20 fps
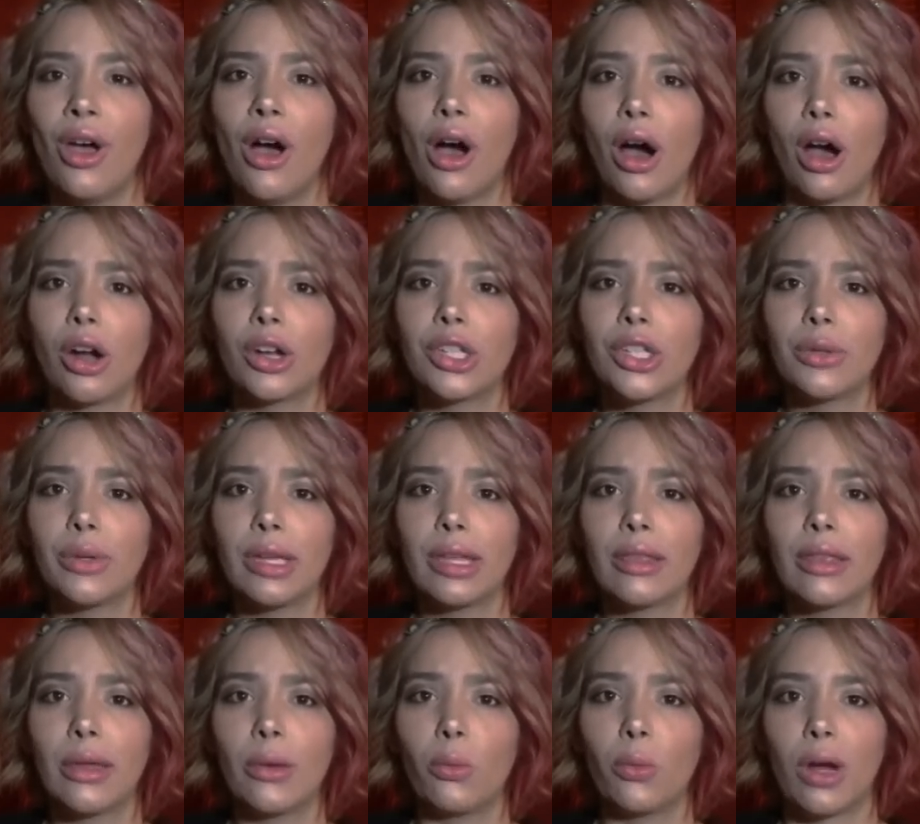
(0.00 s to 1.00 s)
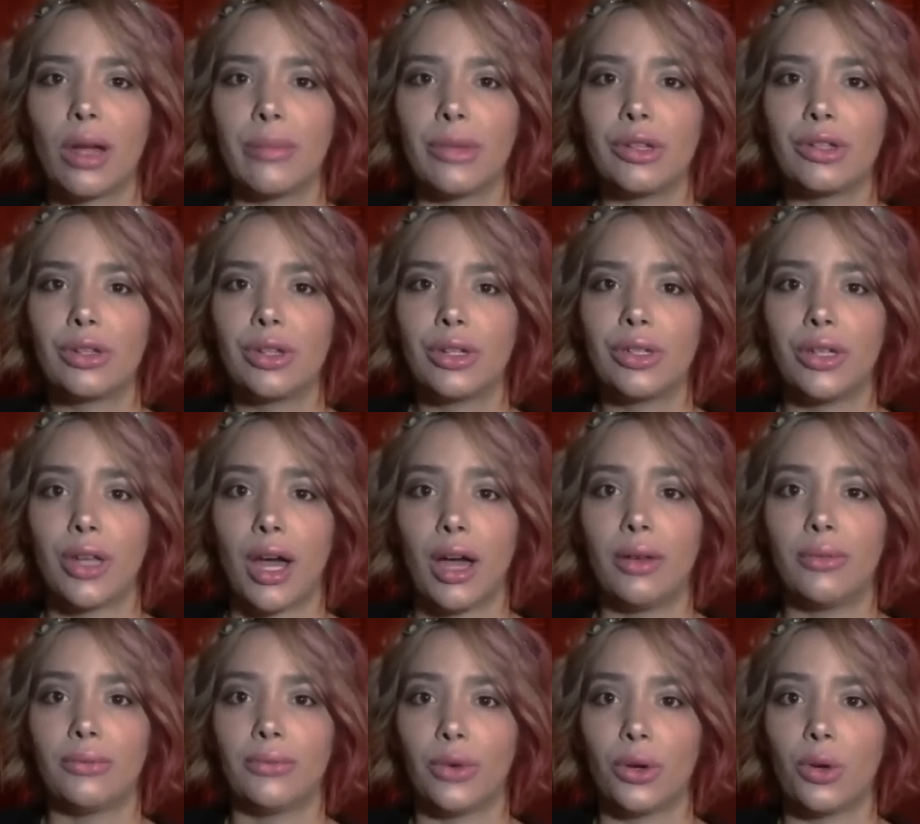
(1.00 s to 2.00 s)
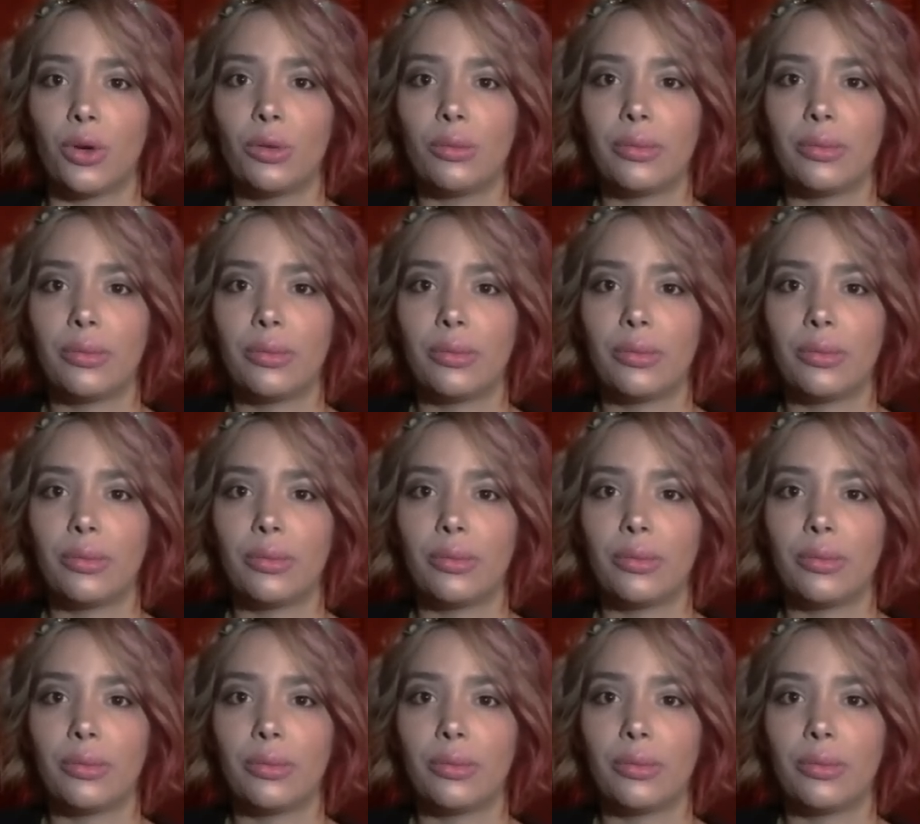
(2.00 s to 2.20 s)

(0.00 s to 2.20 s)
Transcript: arguing that women could not vote